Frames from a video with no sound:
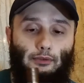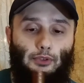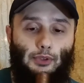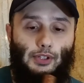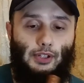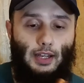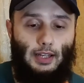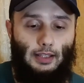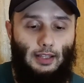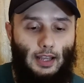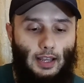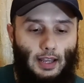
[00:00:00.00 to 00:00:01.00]

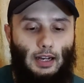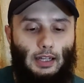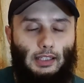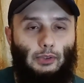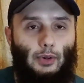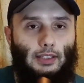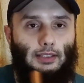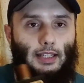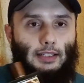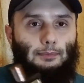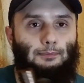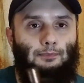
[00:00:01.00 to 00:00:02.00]
Al-Fursan, the one
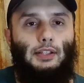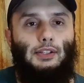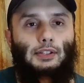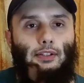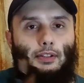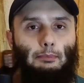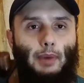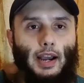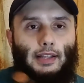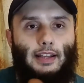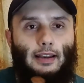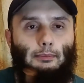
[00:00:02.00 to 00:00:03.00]
that has
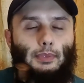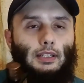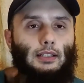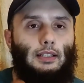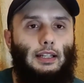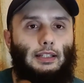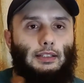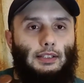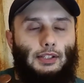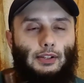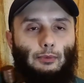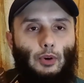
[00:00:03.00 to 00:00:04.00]
pineapple
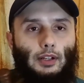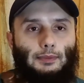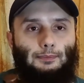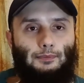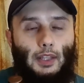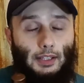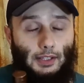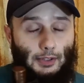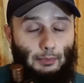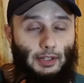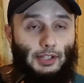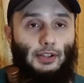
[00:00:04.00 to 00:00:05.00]
and
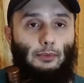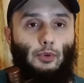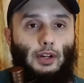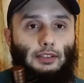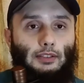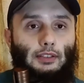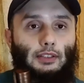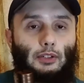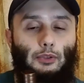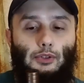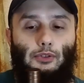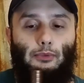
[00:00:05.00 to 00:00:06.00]
smells somewhat
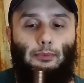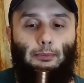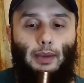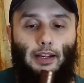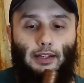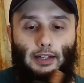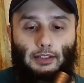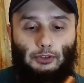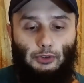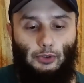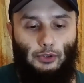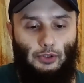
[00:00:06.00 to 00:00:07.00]
close to Baccarat
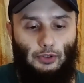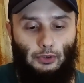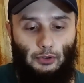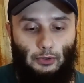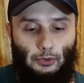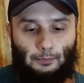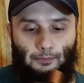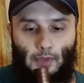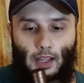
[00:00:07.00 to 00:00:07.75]
Rouge too.